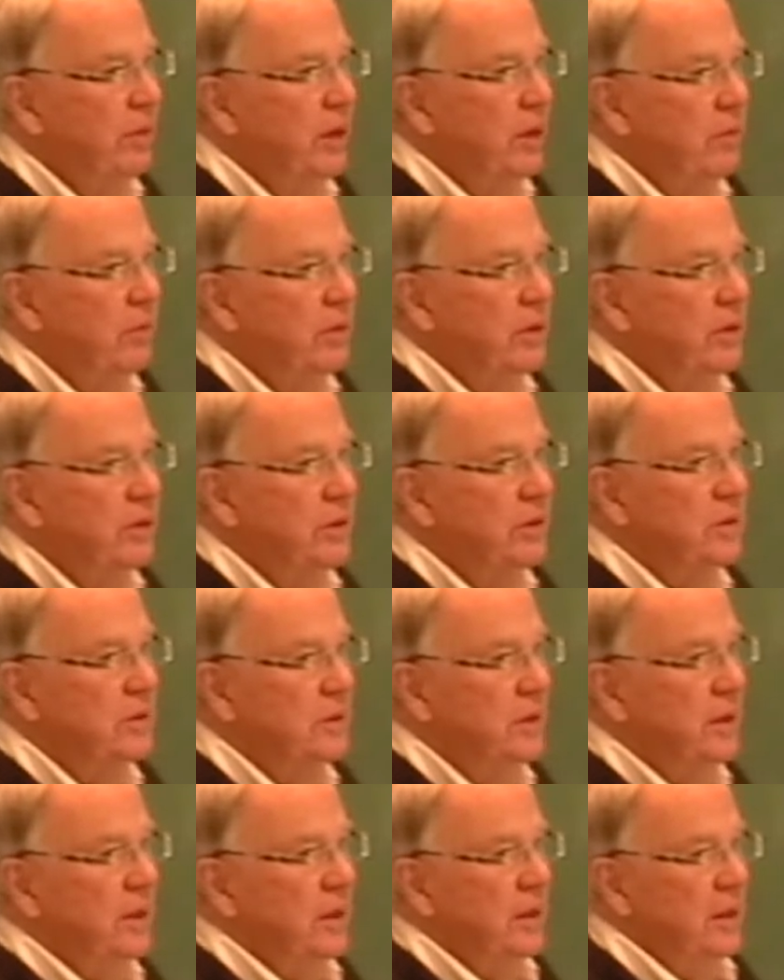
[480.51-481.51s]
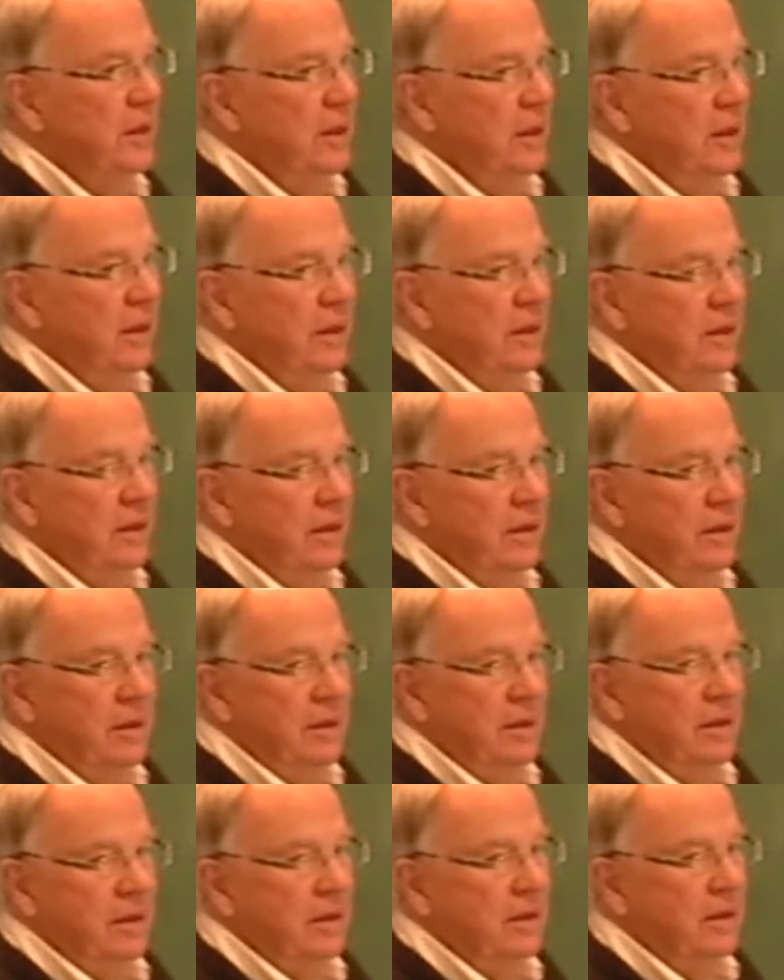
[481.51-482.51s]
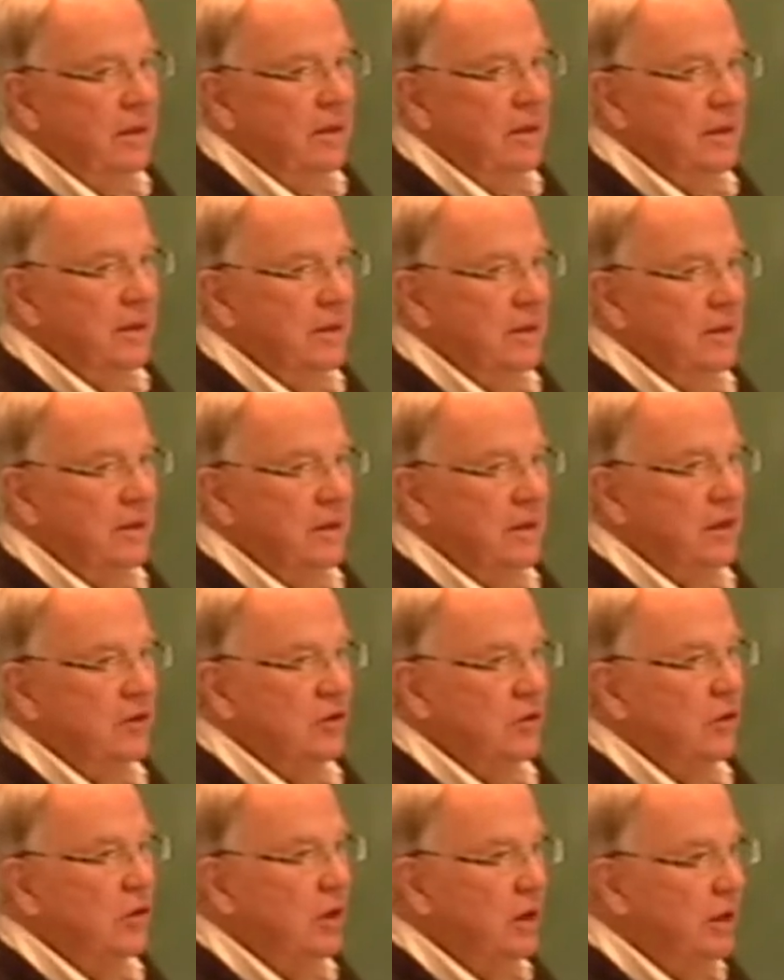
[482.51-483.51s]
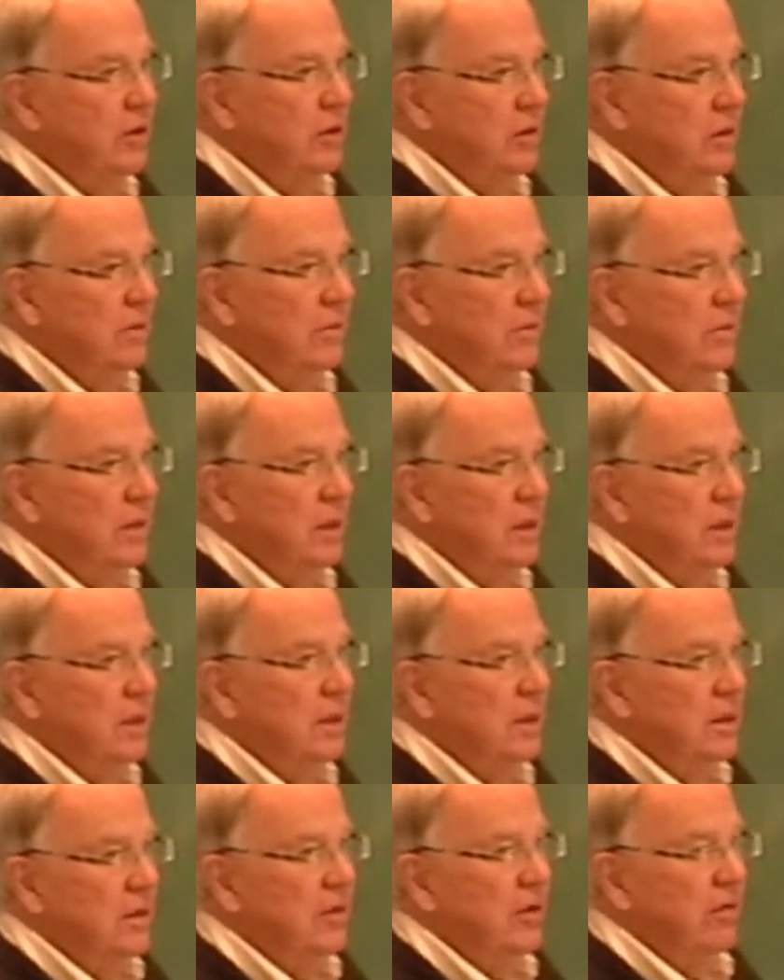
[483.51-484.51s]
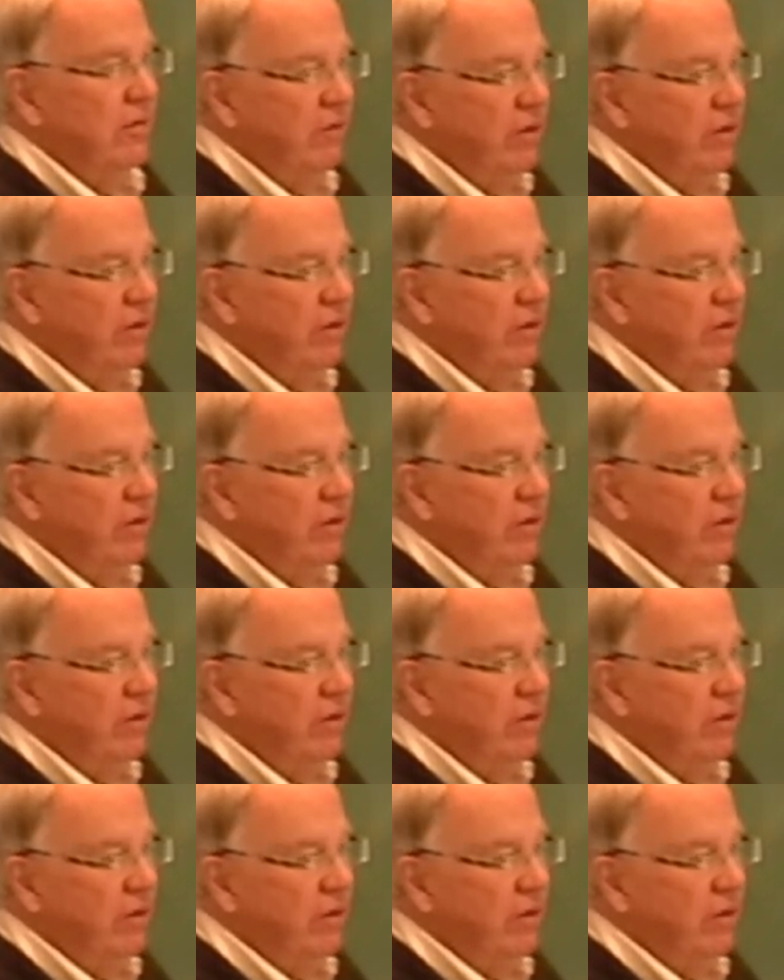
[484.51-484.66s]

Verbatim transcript: about because uh, it's not so clear. There are